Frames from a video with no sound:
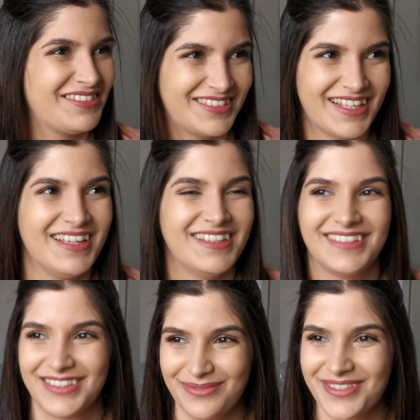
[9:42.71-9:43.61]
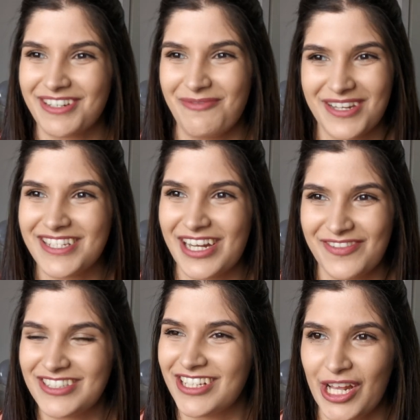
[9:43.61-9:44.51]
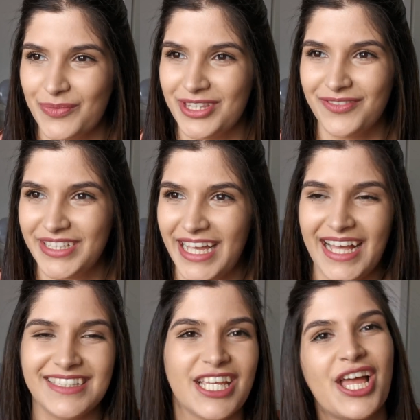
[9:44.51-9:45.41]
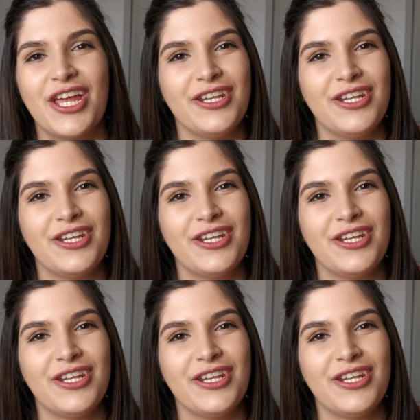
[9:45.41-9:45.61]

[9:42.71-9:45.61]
the subscription service to get rid of the ads?